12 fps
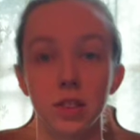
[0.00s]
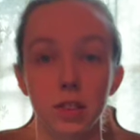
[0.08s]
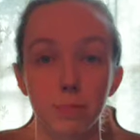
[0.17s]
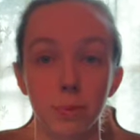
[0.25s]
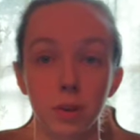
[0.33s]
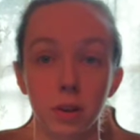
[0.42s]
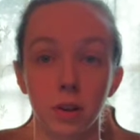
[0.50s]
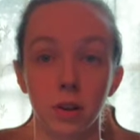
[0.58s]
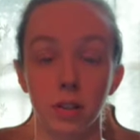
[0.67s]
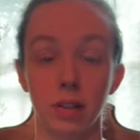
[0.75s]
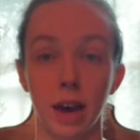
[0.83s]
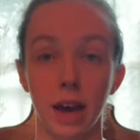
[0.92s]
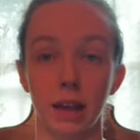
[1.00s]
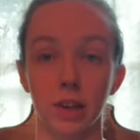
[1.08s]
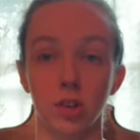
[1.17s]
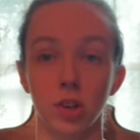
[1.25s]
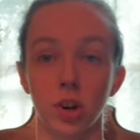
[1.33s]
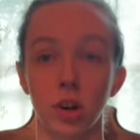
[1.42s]
is a book
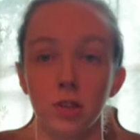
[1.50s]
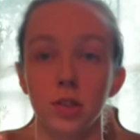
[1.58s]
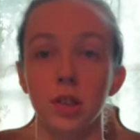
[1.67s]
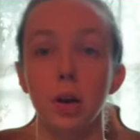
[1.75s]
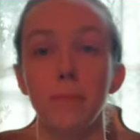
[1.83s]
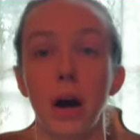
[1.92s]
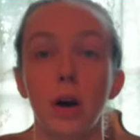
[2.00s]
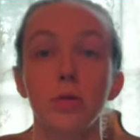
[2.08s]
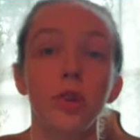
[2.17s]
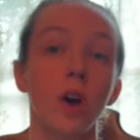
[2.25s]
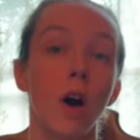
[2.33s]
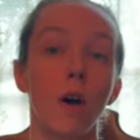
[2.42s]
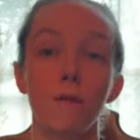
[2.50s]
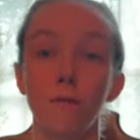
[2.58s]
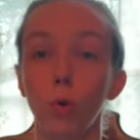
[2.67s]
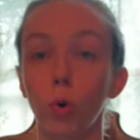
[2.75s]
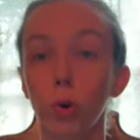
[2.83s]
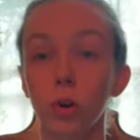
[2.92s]
that talks about
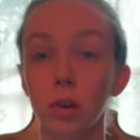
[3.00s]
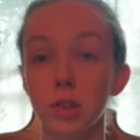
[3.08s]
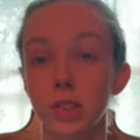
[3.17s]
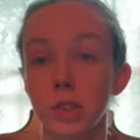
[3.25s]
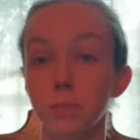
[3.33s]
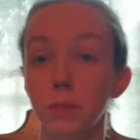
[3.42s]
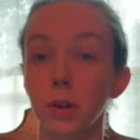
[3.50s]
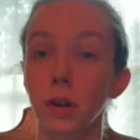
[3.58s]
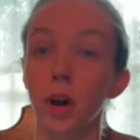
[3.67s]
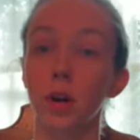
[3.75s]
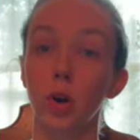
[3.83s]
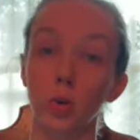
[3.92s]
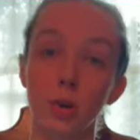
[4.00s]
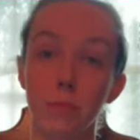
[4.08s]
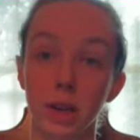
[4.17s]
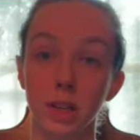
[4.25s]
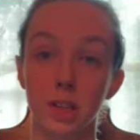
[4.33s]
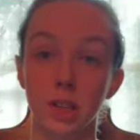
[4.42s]
four simple
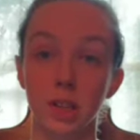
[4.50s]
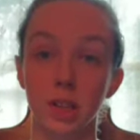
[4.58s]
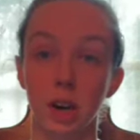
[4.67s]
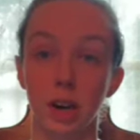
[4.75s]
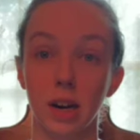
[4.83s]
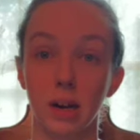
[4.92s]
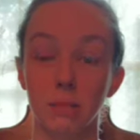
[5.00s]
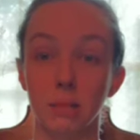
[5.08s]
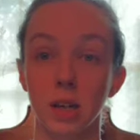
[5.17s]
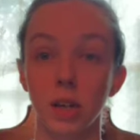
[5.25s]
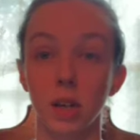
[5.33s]
agreements um,